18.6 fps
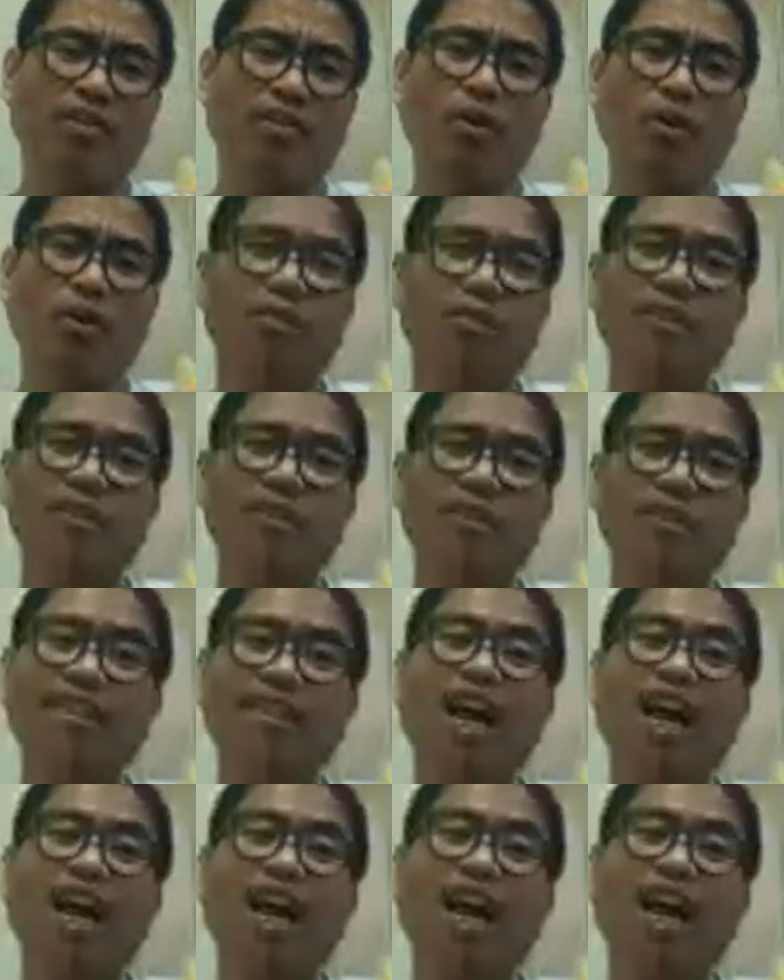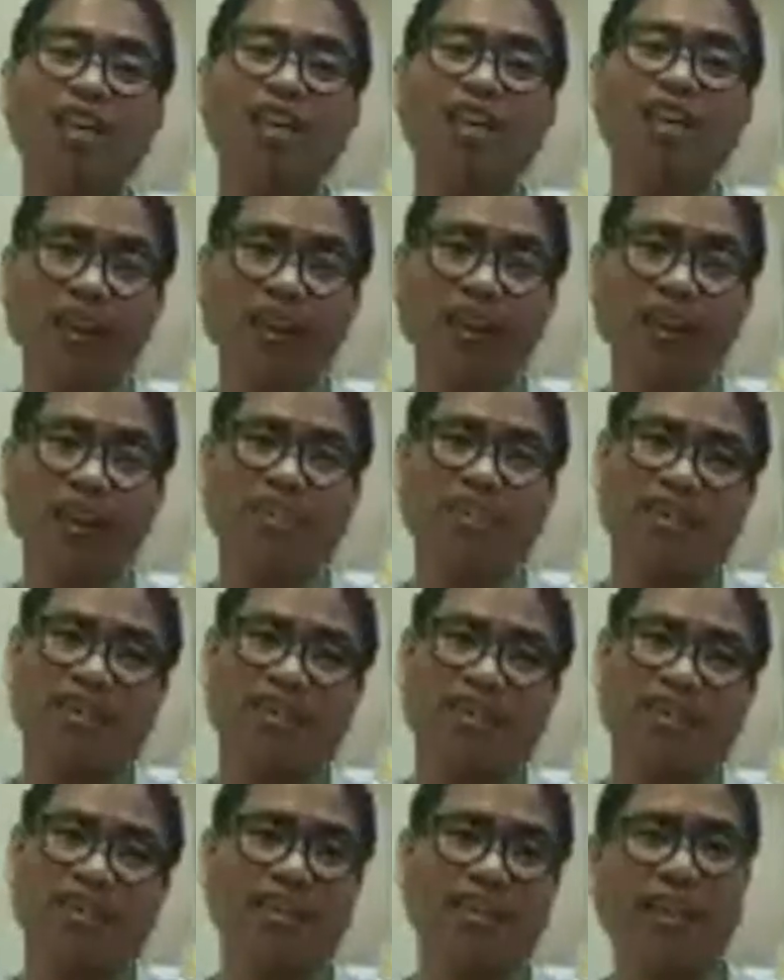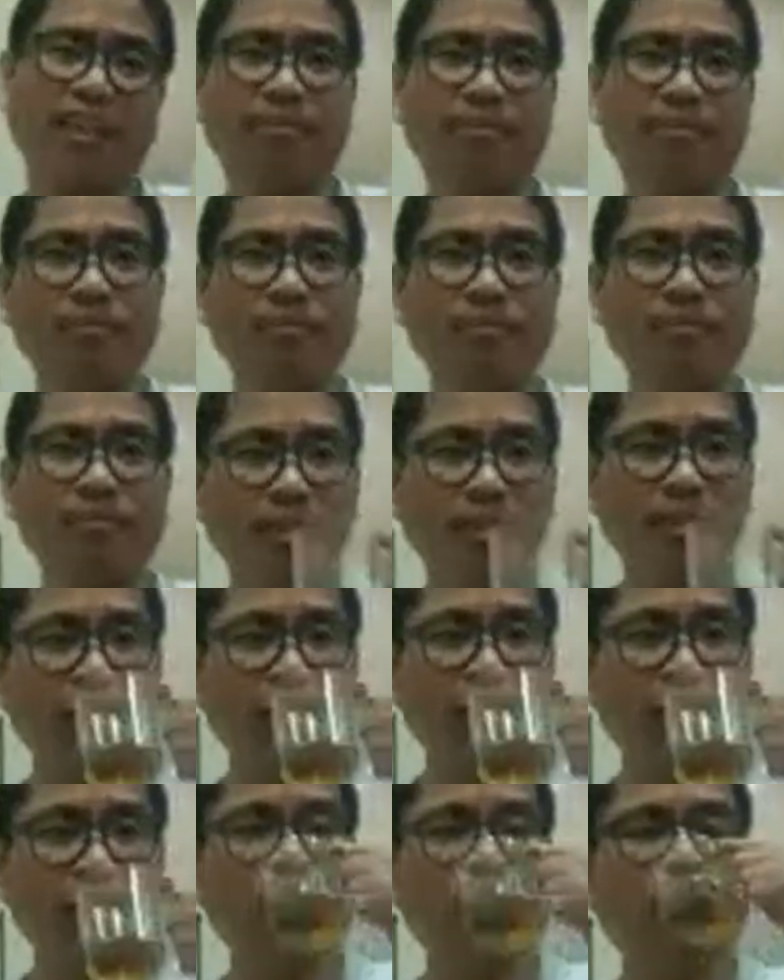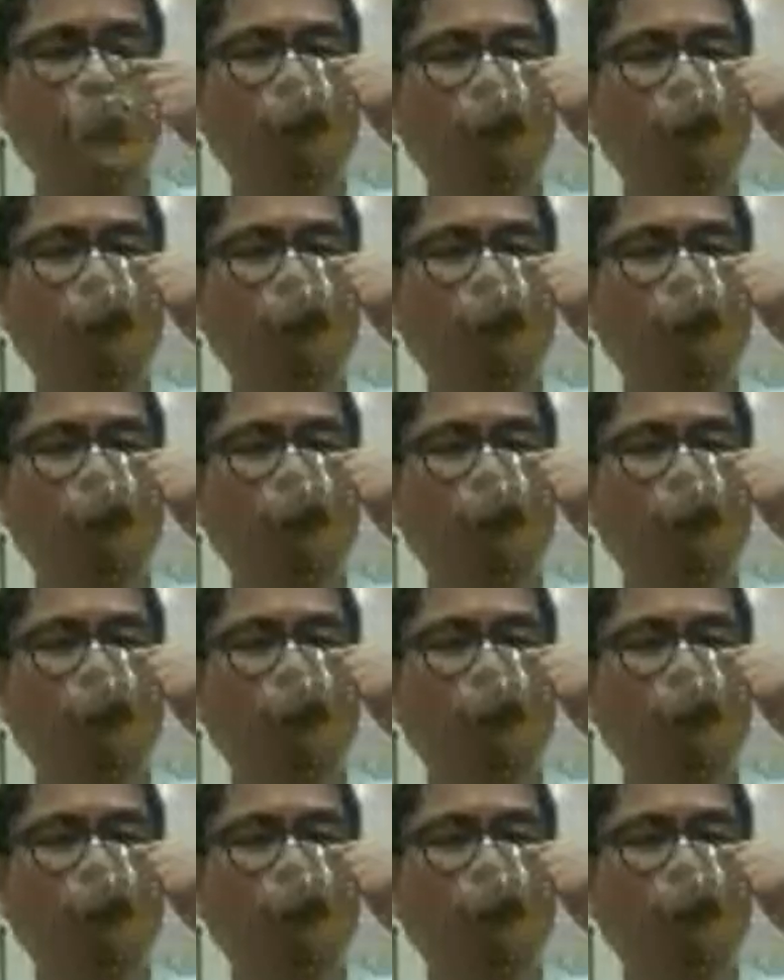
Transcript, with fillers: no, not the citric acid. Okay, like that.